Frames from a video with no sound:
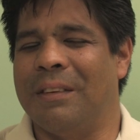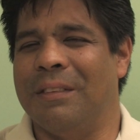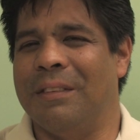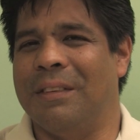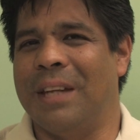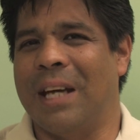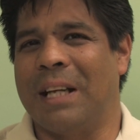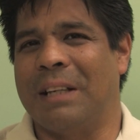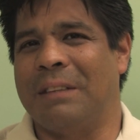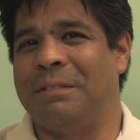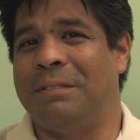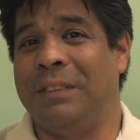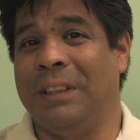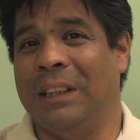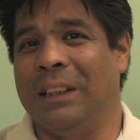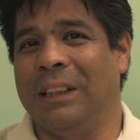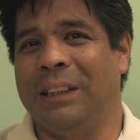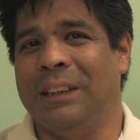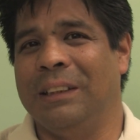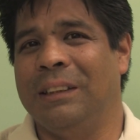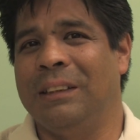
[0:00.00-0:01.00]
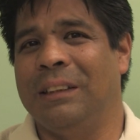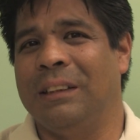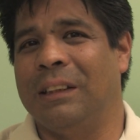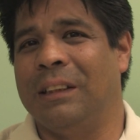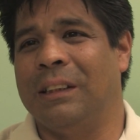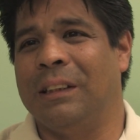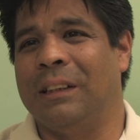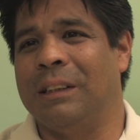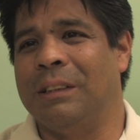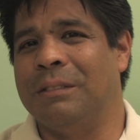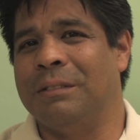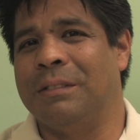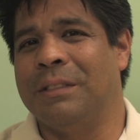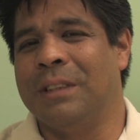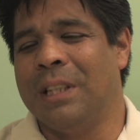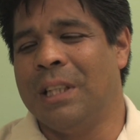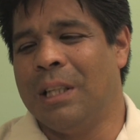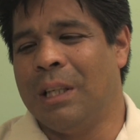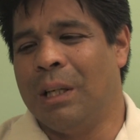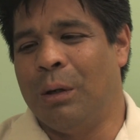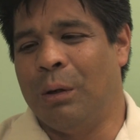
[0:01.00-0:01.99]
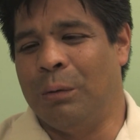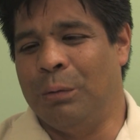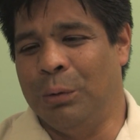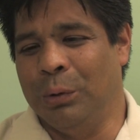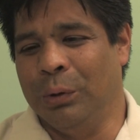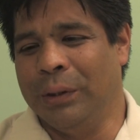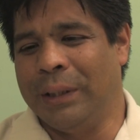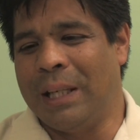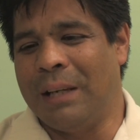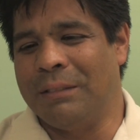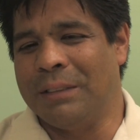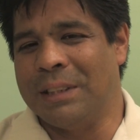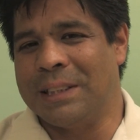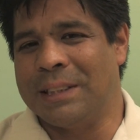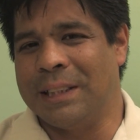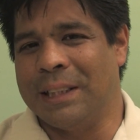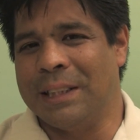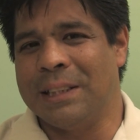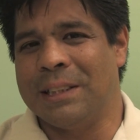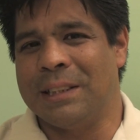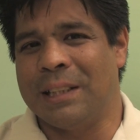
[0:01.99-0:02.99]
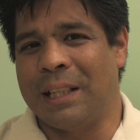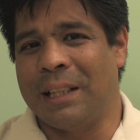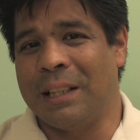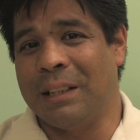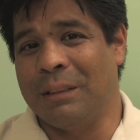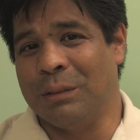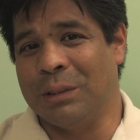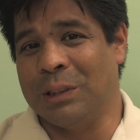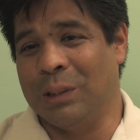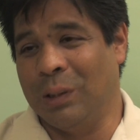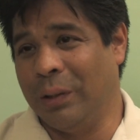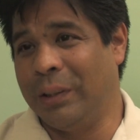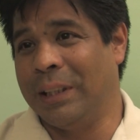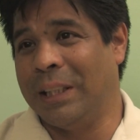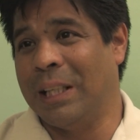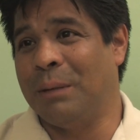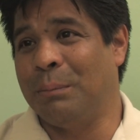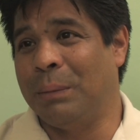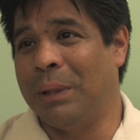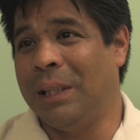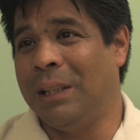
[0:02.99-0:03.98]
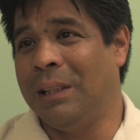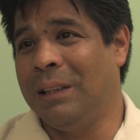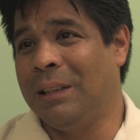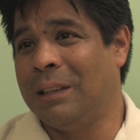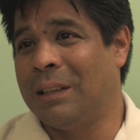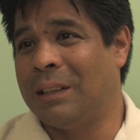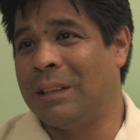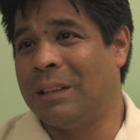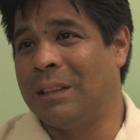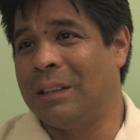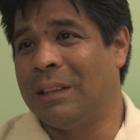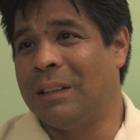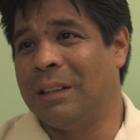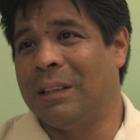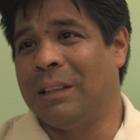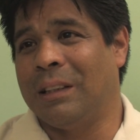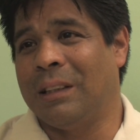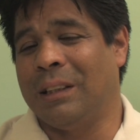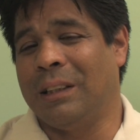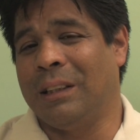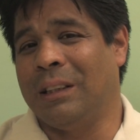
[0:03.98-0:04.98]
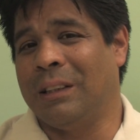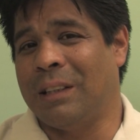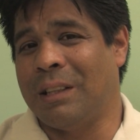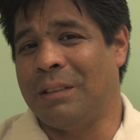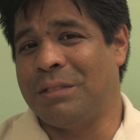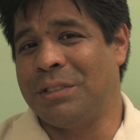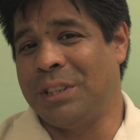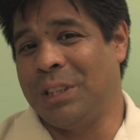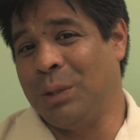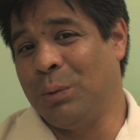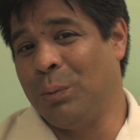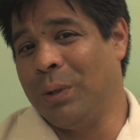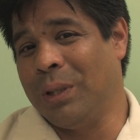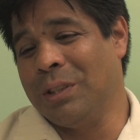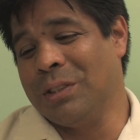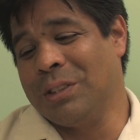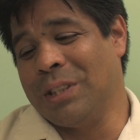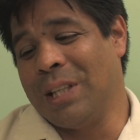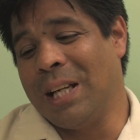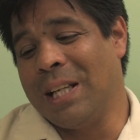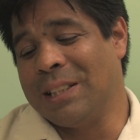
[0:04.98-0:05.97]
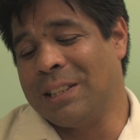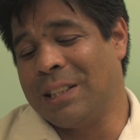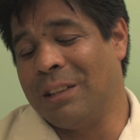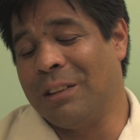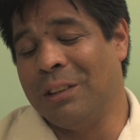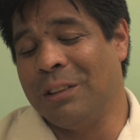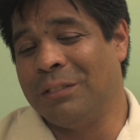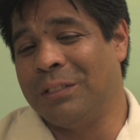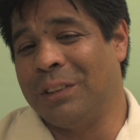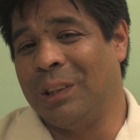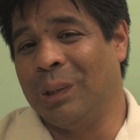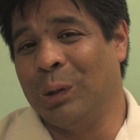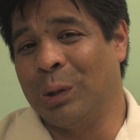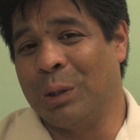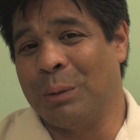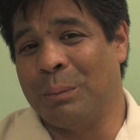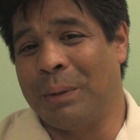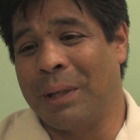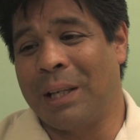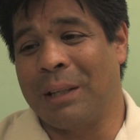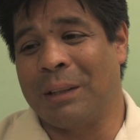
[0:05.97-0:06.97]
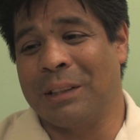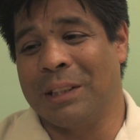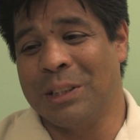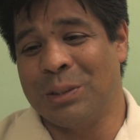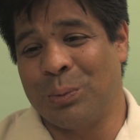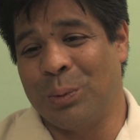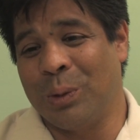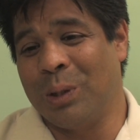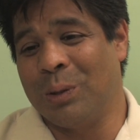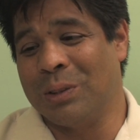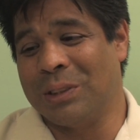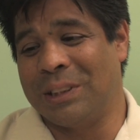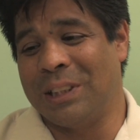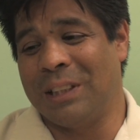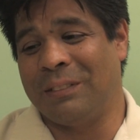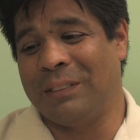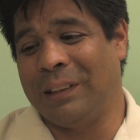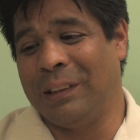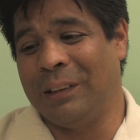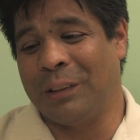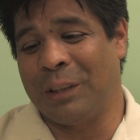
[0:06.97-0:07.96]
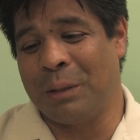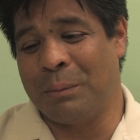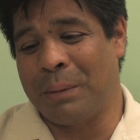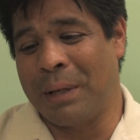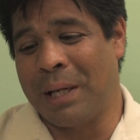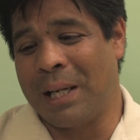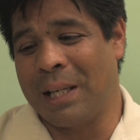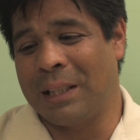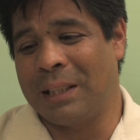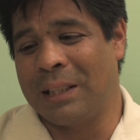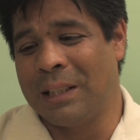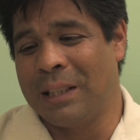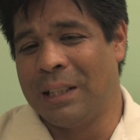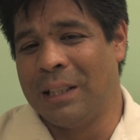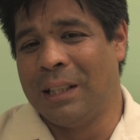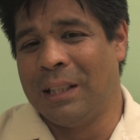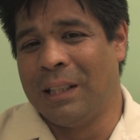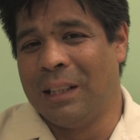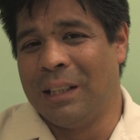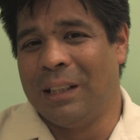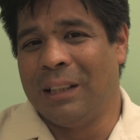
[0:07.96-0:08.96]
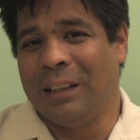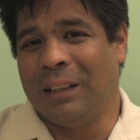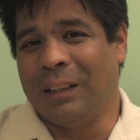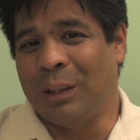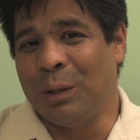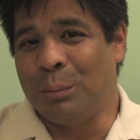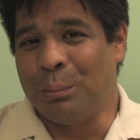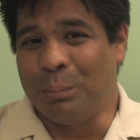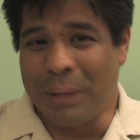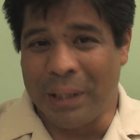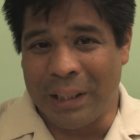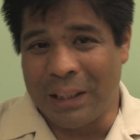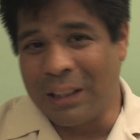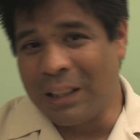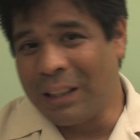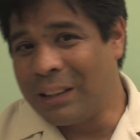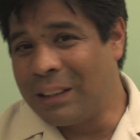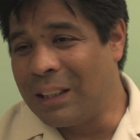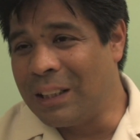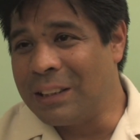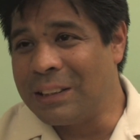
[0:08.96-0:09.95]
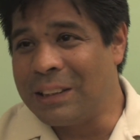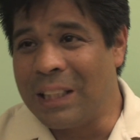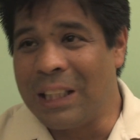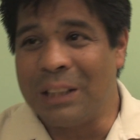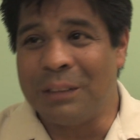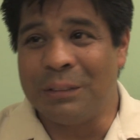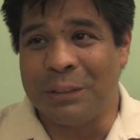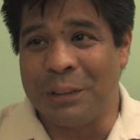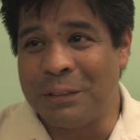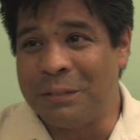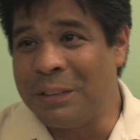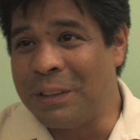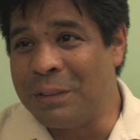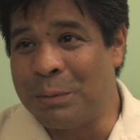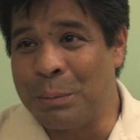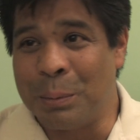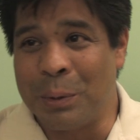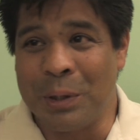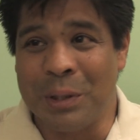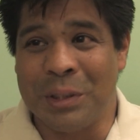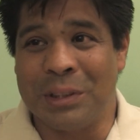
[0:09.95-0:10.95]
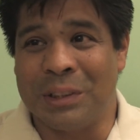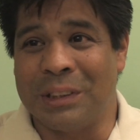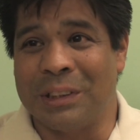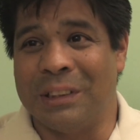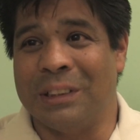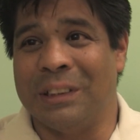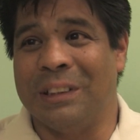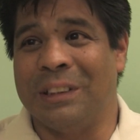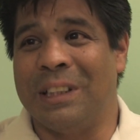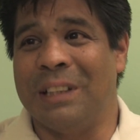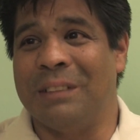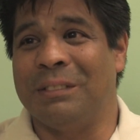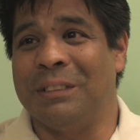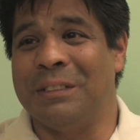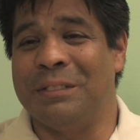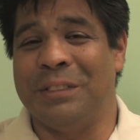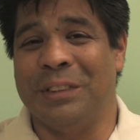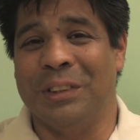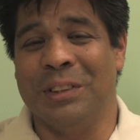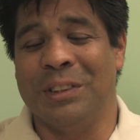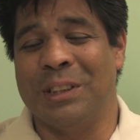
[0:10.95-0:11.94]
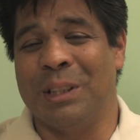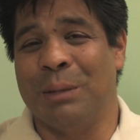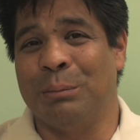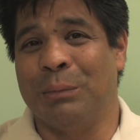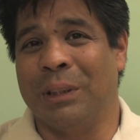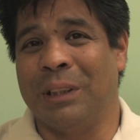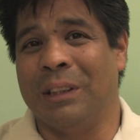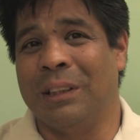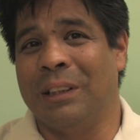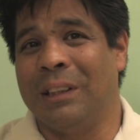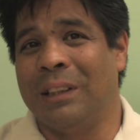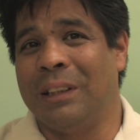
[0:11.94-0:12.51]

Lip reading: that feeling of really having a sense that it was looking at me. I've seen whales' eyes. I don't know if they're looking back. This whale was definitely looking back. Making eye contact with your favorite person, you definitely feel something.